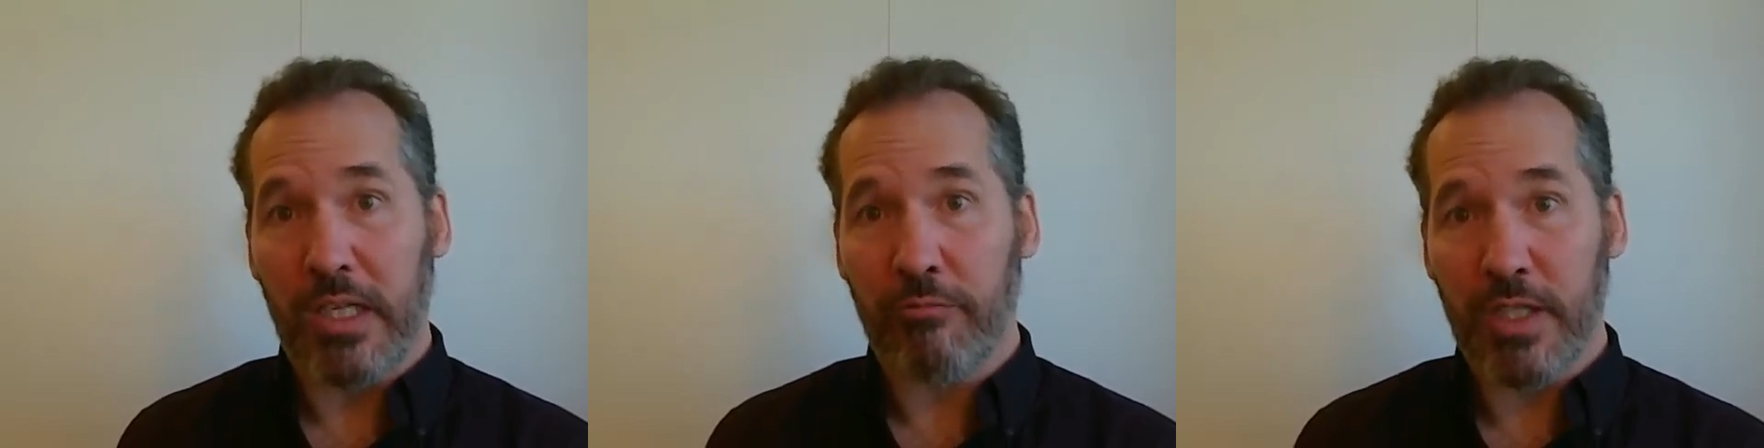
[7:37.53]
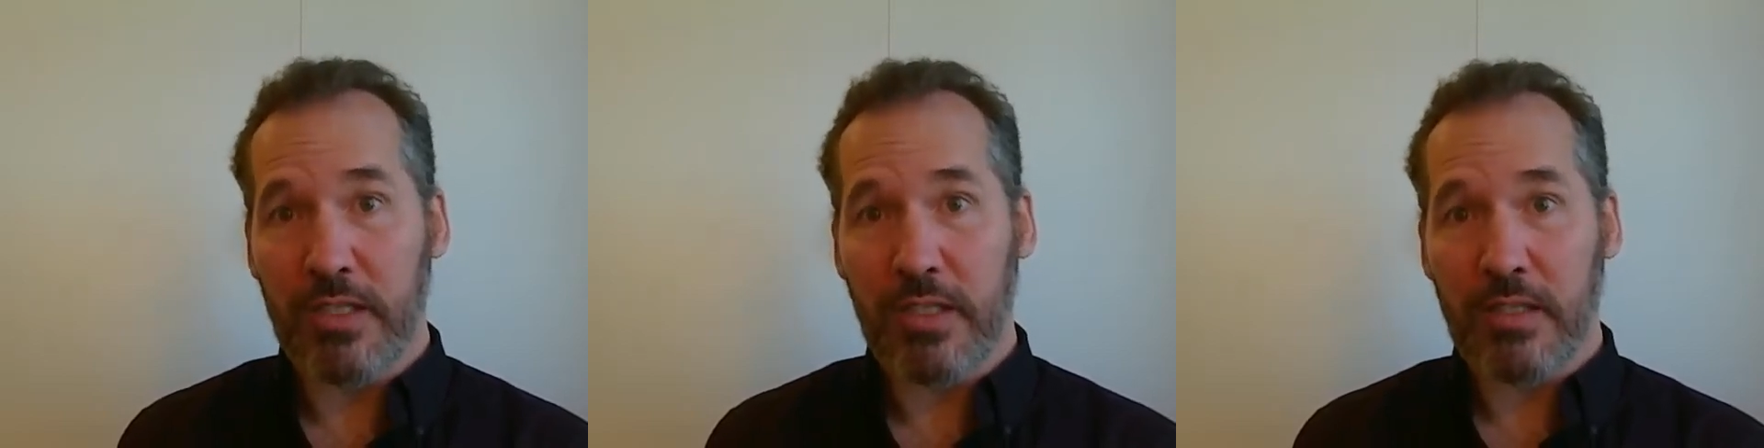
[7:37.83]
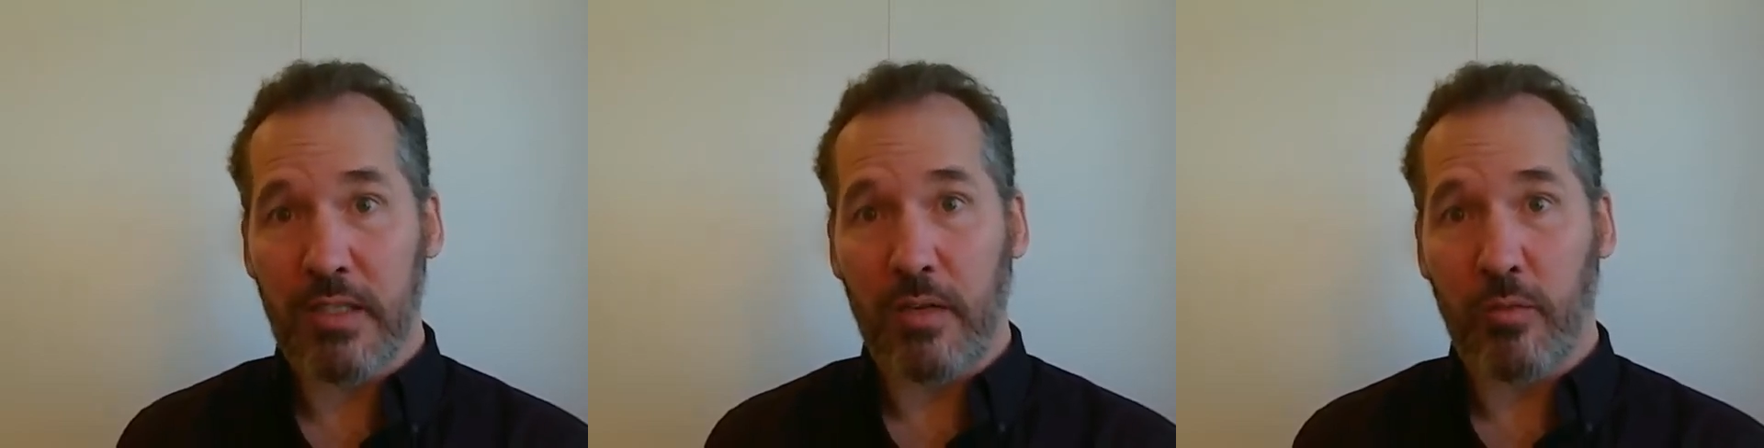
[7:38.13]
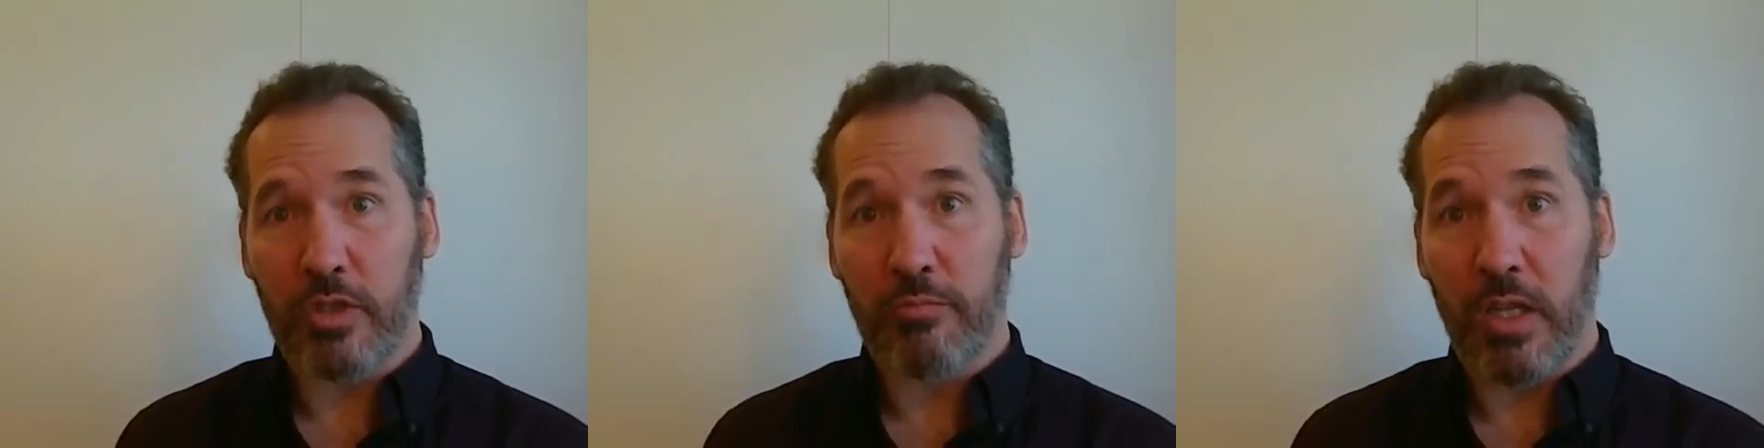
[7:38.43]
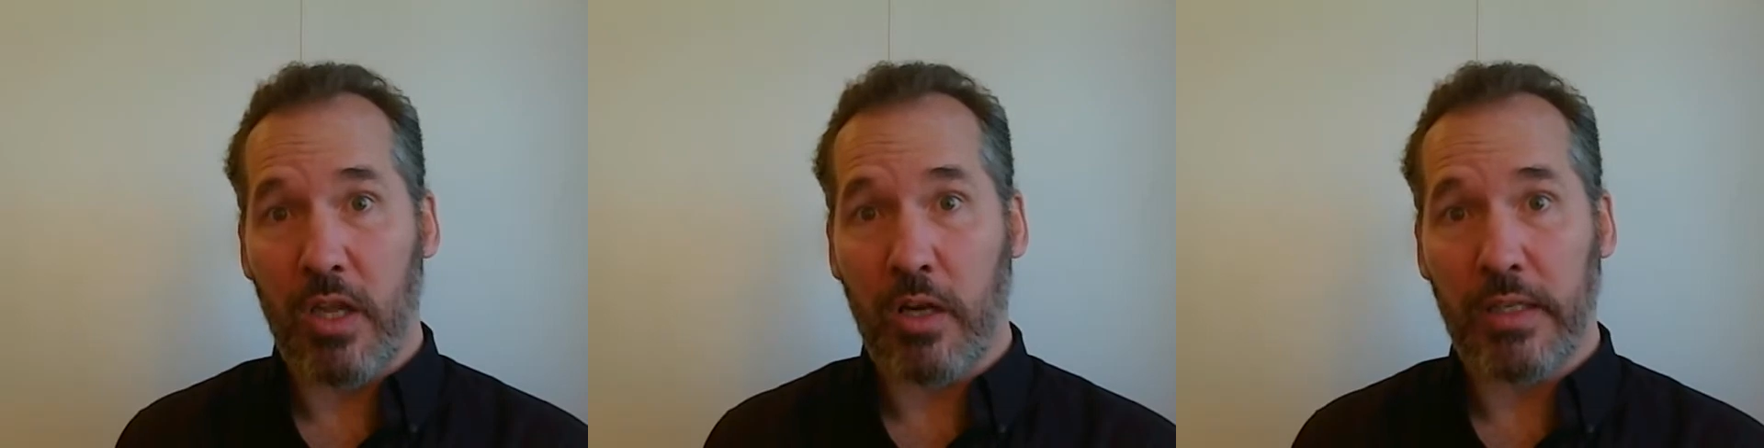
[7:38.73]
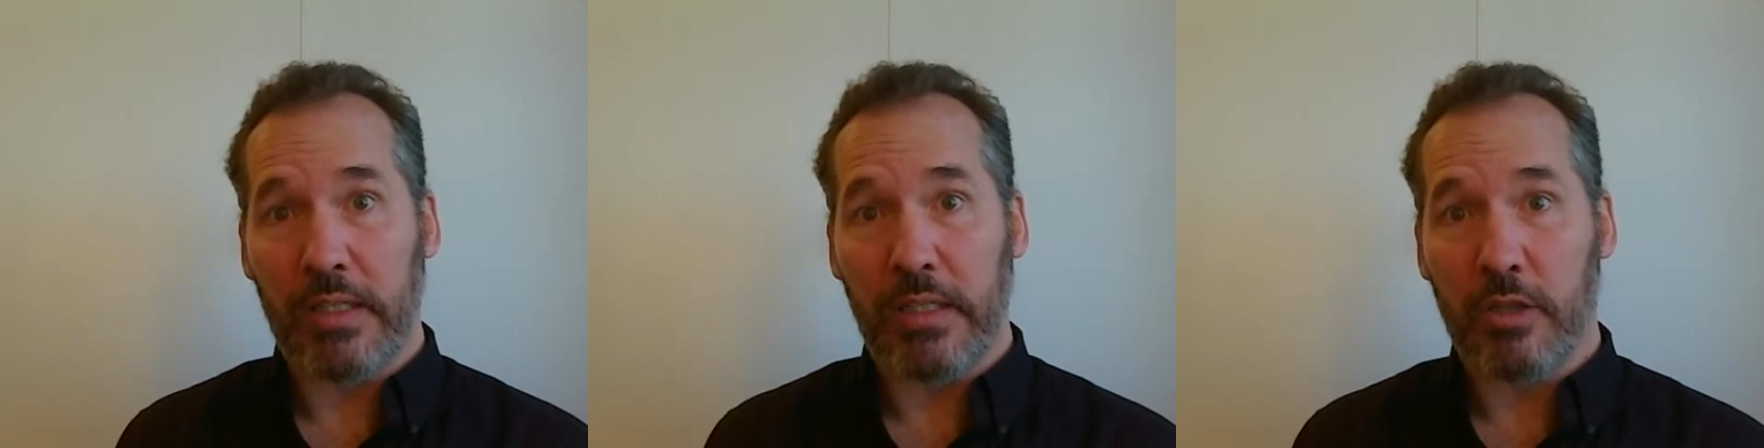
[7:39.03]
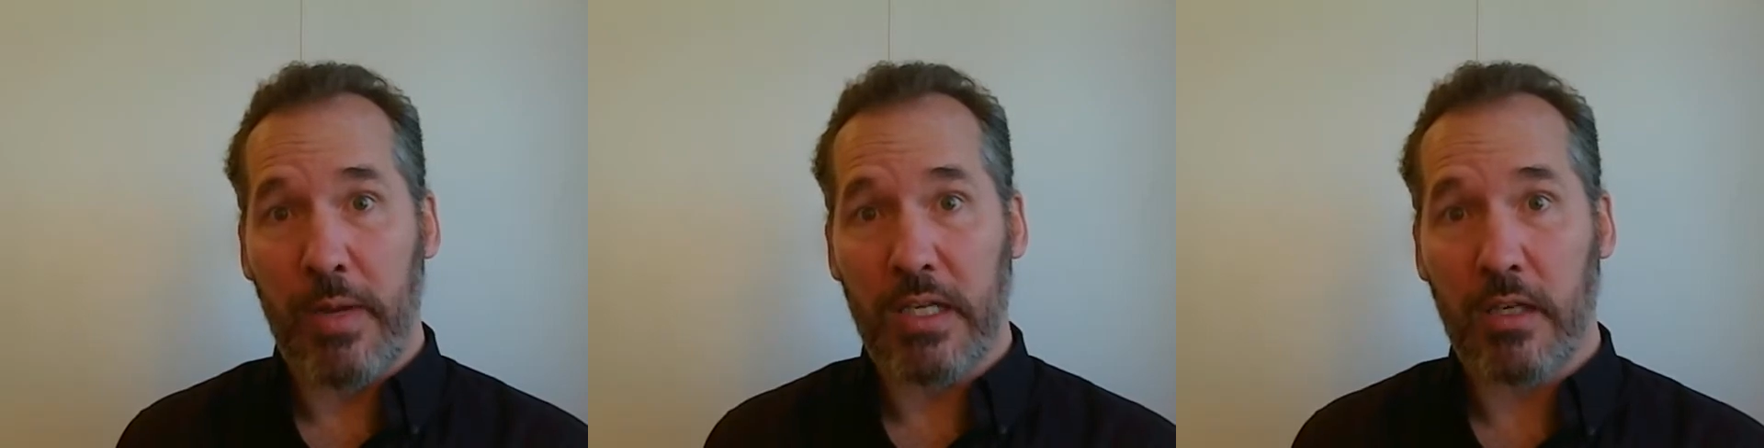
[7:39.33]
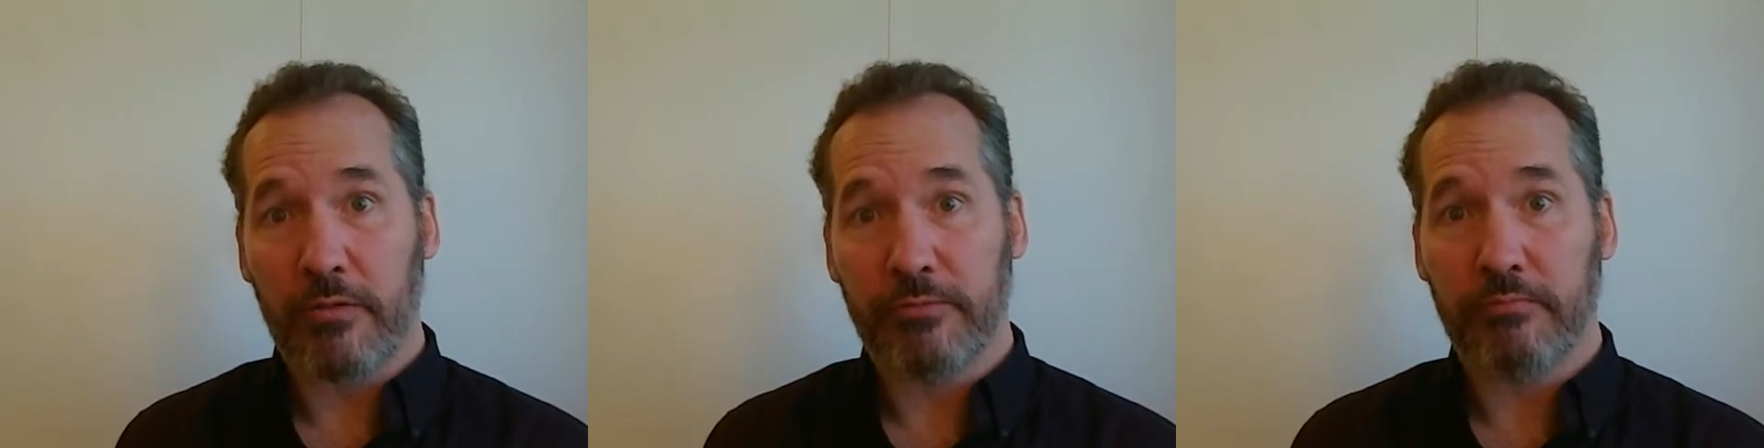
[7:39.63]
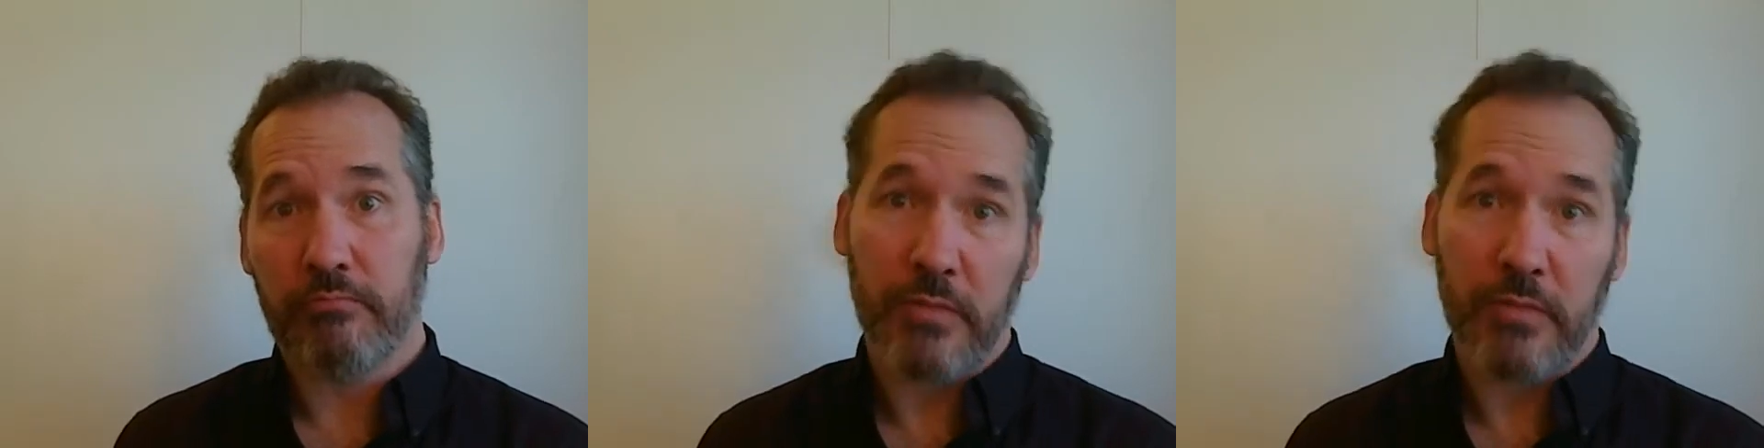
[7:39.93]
of business and which belong in the domain of